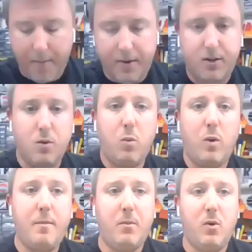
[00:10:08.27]
I'm going to do
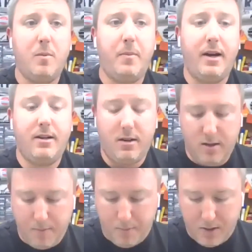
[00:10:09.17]
one more binder
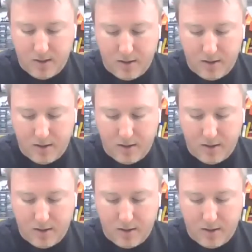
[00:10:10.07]
clip